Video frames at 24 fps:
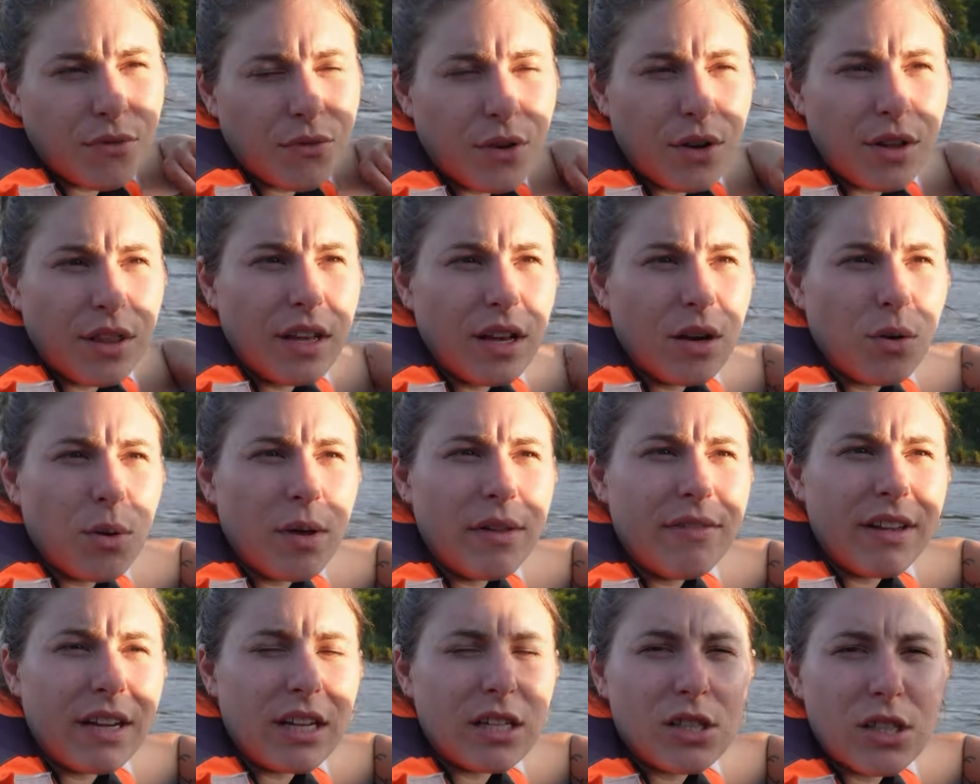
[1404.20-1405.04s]
for the
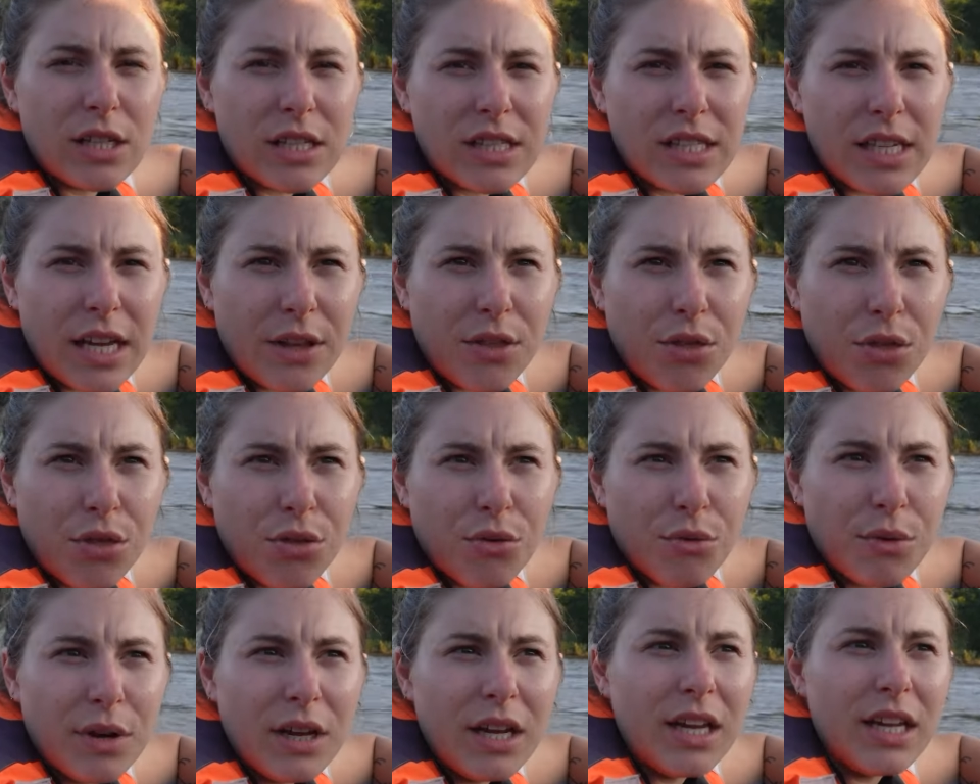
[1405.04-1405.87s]
equivalent because it's like
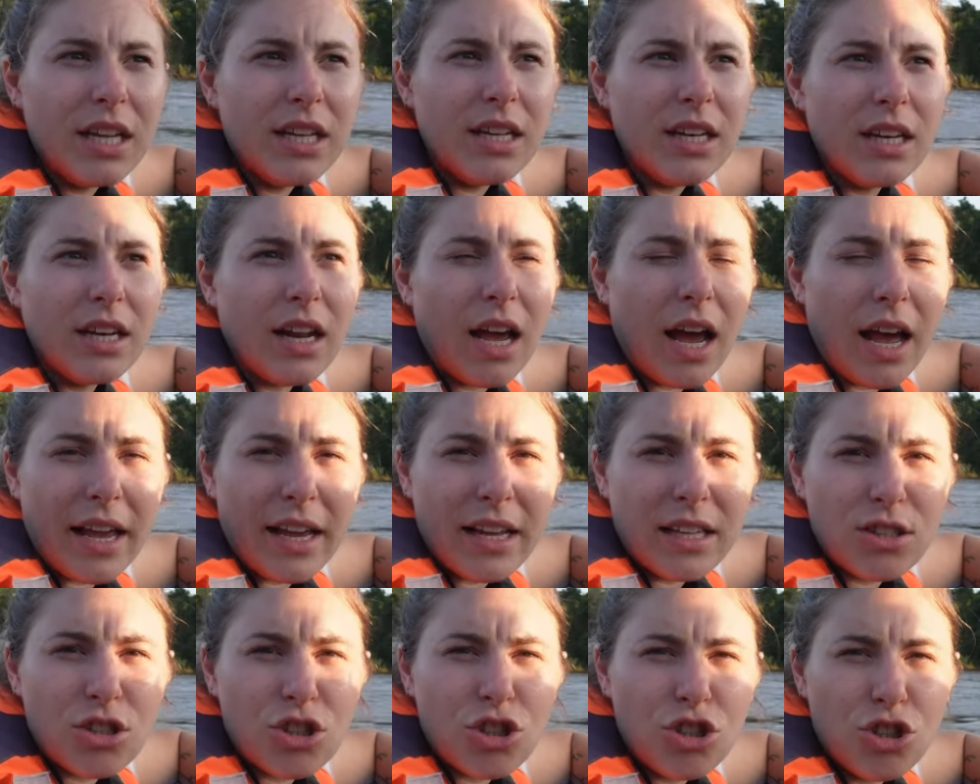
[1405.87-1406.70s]
three
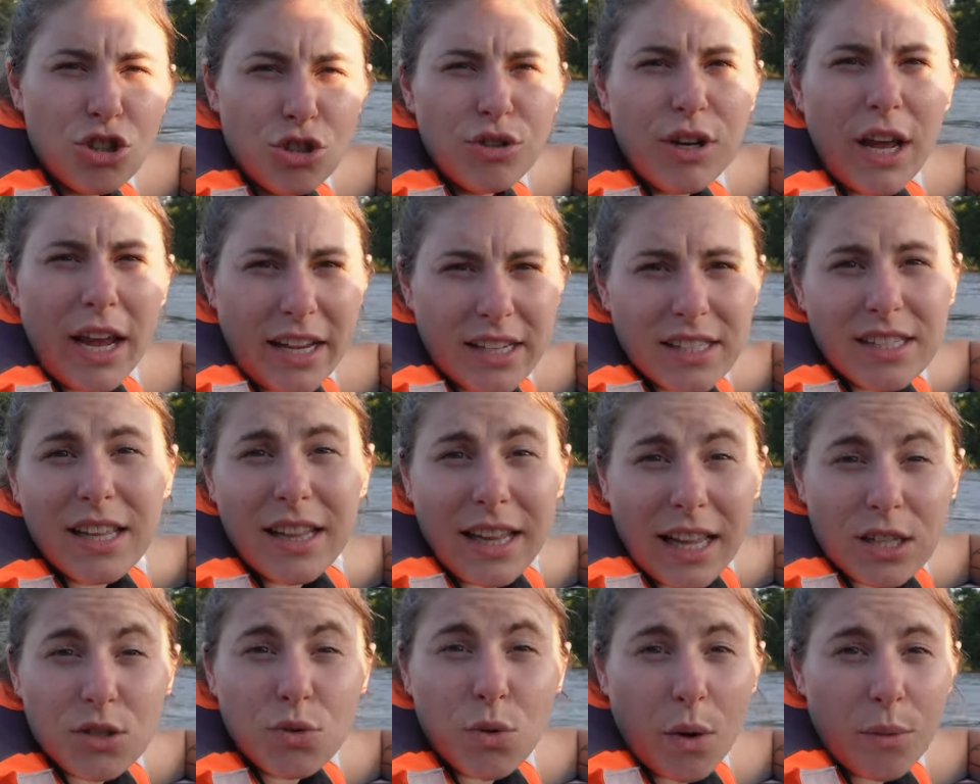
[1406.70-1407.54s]
nights, two days,
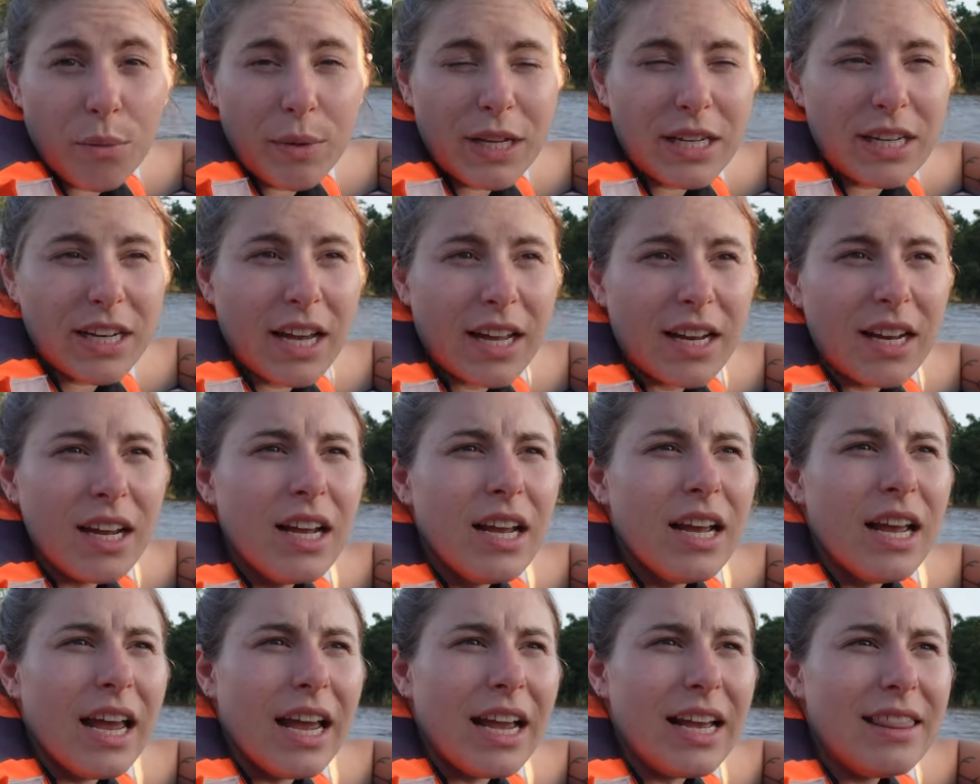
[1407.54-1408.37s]
and that's what we did.
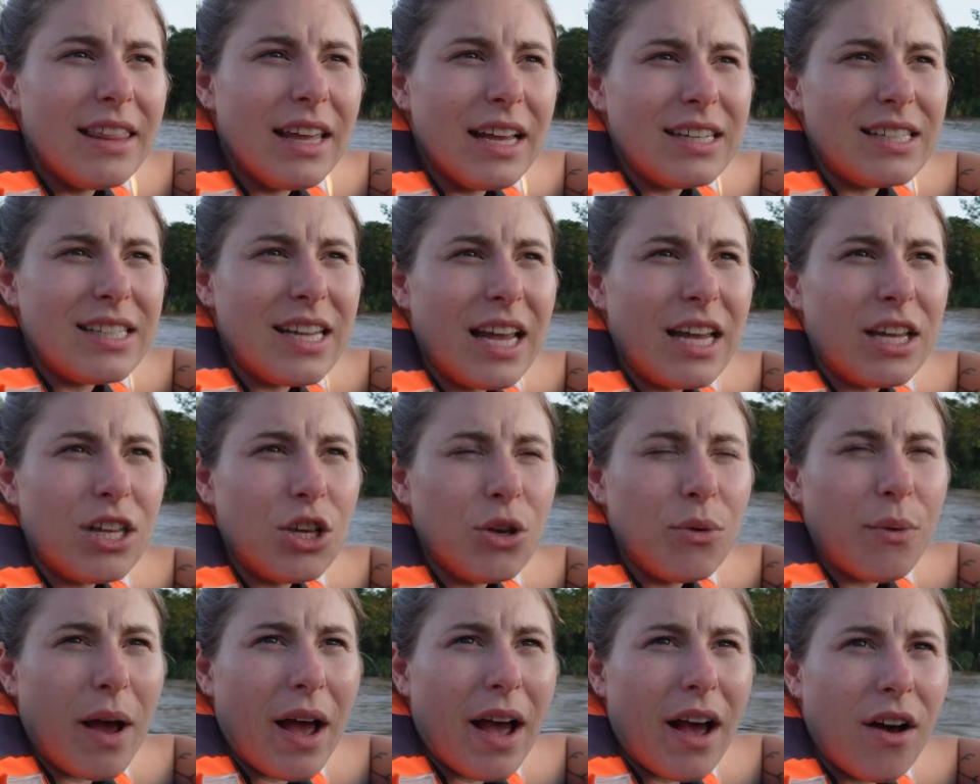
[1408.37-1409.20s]
Is they take
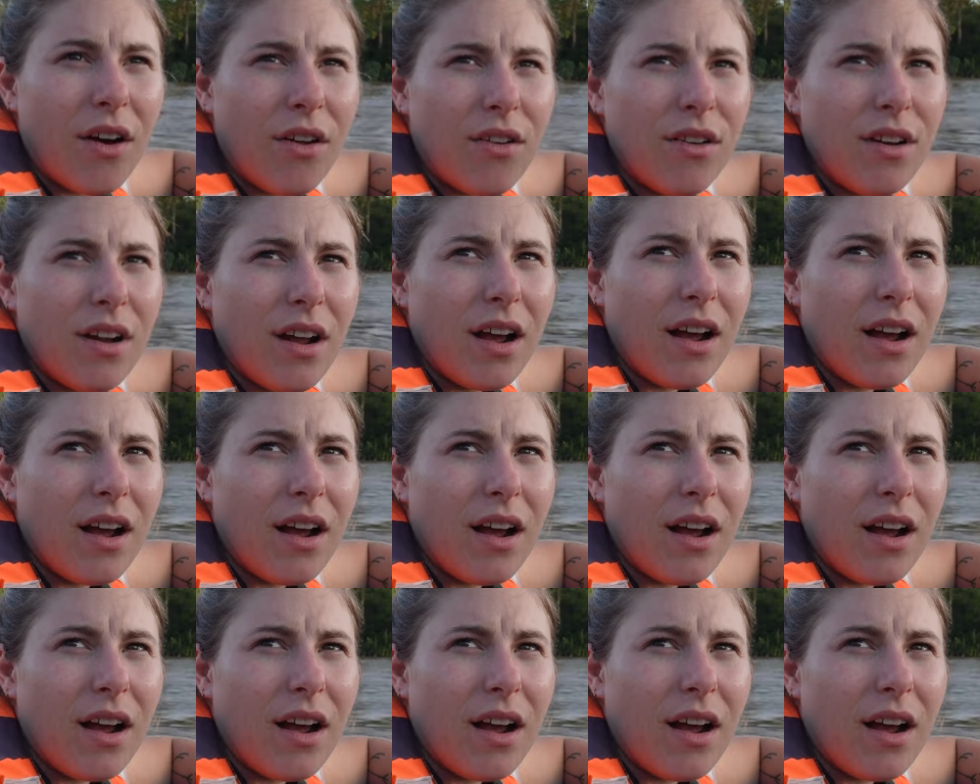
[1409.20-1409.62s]
you out,